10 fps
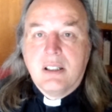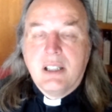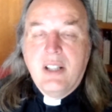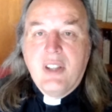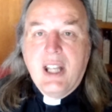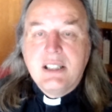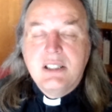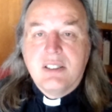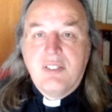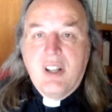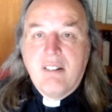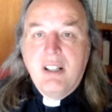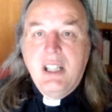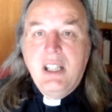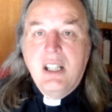then that is a
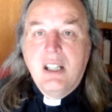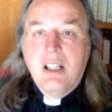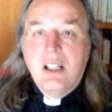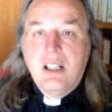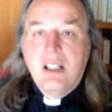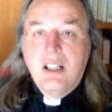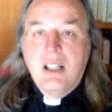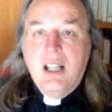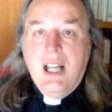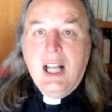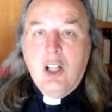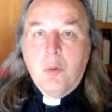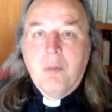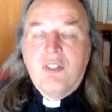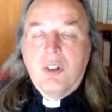very
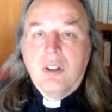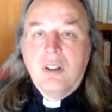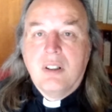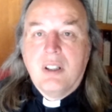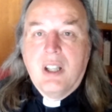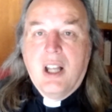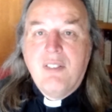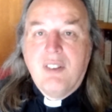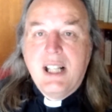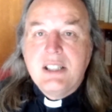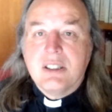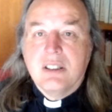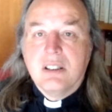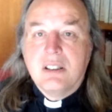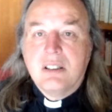helpful life lesson
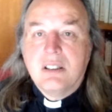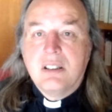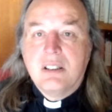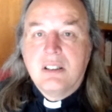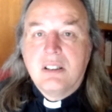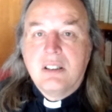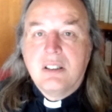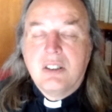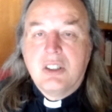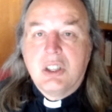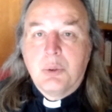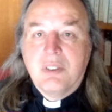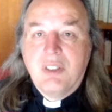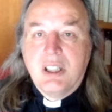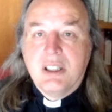to
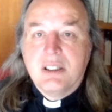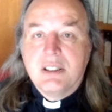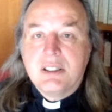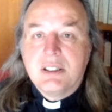have learned.